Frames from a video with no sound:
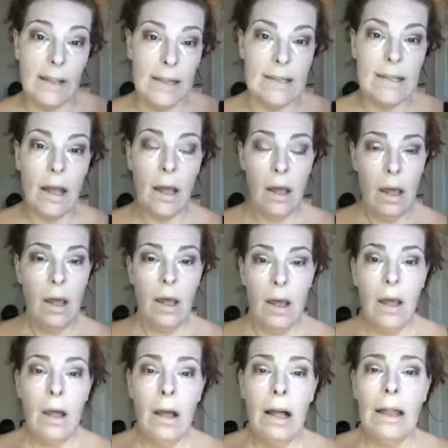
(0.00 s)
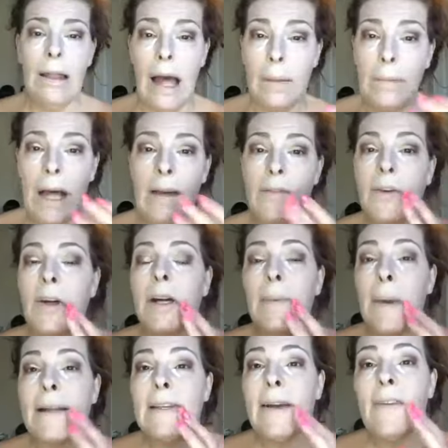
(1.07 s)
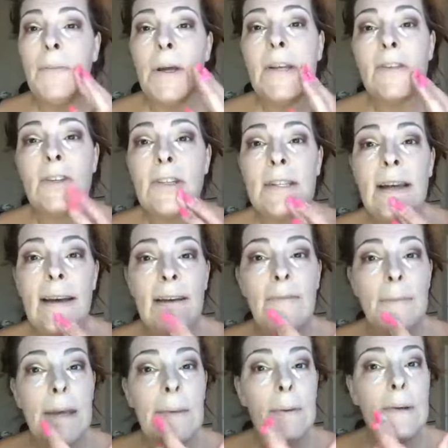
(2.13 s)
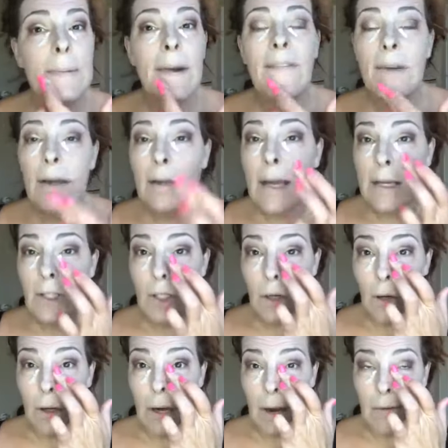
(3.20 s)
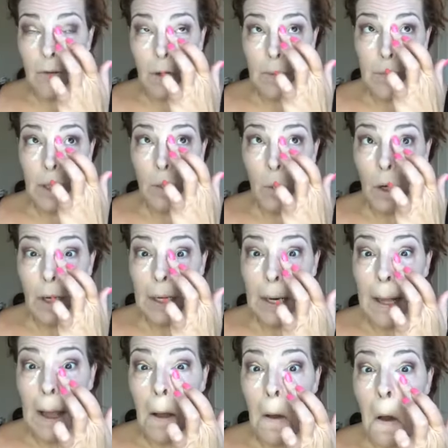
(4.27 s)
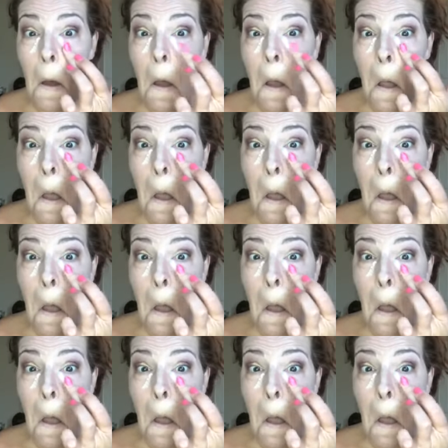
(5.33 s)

this Limelife group, I do have pictures of me with my foundation on after I'm done working out.